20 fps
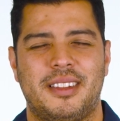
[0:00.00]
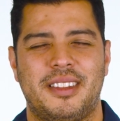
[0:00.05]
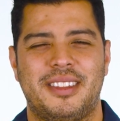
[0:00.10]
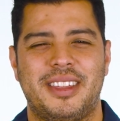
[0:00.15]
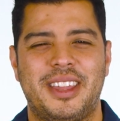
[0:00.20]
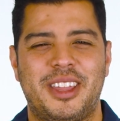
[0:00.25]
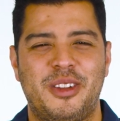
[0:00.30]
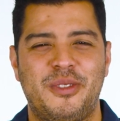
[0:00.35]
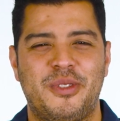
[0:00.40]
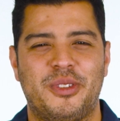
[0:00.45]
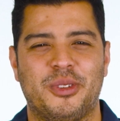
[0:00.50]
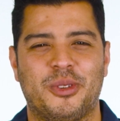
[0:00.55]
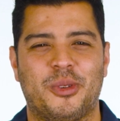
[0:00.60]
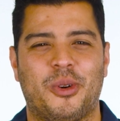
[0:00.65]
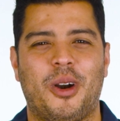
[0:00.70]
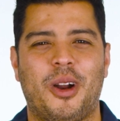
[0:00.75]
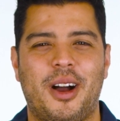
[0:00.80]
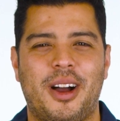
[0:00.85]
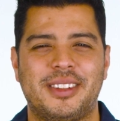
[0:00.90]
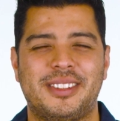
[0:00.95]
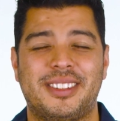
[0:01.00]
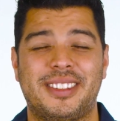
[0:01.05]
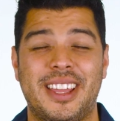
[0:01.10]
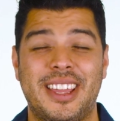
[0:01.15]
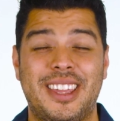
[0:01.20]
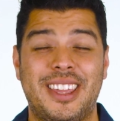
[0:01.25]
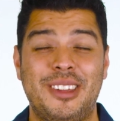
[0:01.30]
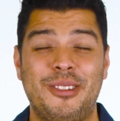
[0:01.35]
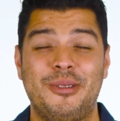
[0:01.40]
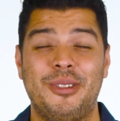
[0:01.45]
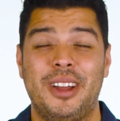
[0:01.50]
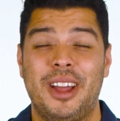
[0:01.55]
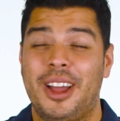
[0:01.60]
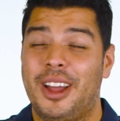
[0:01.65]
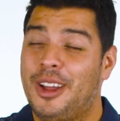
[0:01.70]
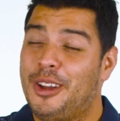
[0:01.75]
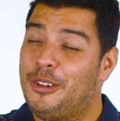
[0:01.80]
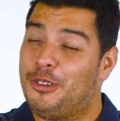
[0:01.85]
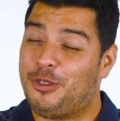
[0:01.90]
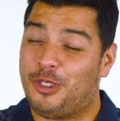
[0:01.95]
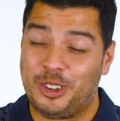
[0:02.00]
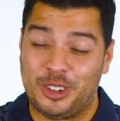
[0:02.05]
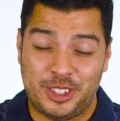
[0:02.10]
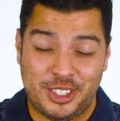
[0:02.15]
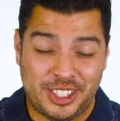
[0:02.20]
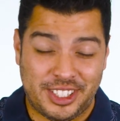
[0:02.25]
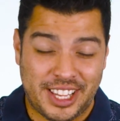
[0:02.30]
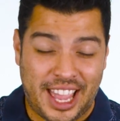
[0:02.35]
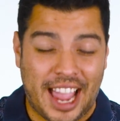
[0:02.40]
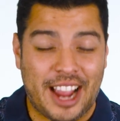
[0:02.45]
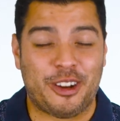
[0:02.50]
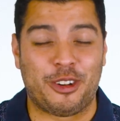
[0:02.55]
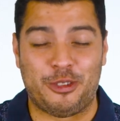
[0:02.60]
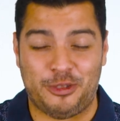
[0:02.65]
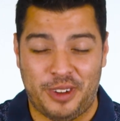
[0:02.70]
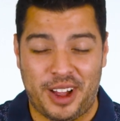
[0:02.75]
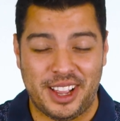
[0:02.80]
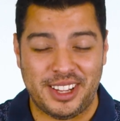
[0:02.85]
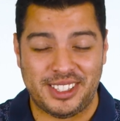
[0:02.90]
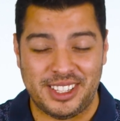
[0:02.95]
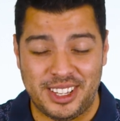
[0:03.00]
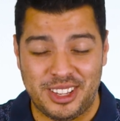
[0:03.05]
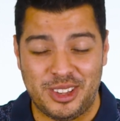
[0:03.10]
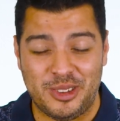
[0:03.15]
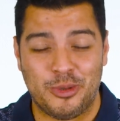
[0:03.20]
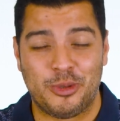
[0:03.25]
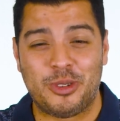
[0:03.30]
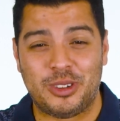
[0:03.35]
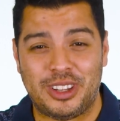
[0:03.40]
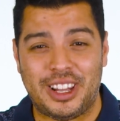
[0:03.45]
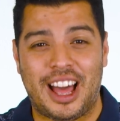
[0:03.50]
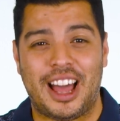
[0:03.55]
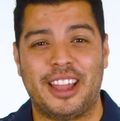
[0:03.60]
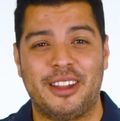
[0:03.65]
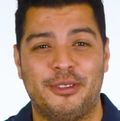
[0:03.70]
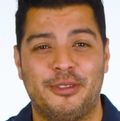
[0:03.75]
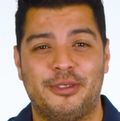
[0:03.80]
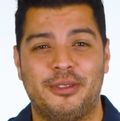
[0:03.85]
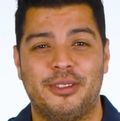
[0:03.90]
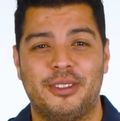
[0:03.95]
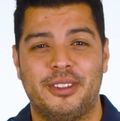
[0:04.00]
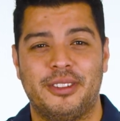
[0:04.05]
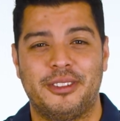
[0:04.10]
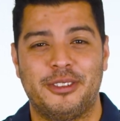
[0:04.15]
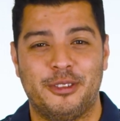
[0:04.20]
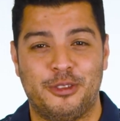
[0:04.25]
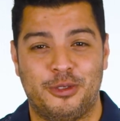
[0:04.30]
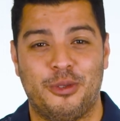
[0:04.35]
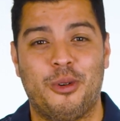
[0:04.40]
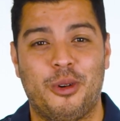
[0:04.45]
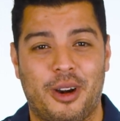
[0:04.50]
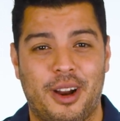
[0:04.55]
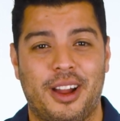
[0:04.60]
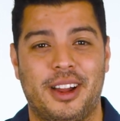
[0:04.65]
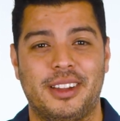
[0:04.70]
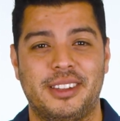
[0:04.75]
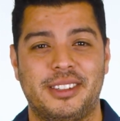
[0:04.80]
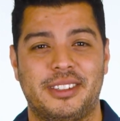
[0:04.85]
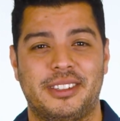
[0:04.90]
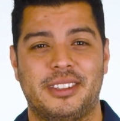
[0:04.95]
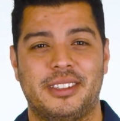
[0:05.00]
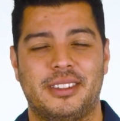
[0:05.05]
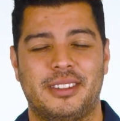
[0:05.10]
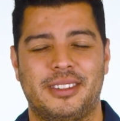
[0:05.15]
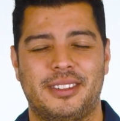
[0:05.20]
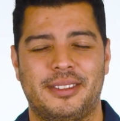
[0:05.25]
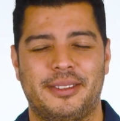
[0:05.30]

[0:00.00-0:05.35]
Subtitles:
Thank you for the cross. Thank you for sacrificing your life for us.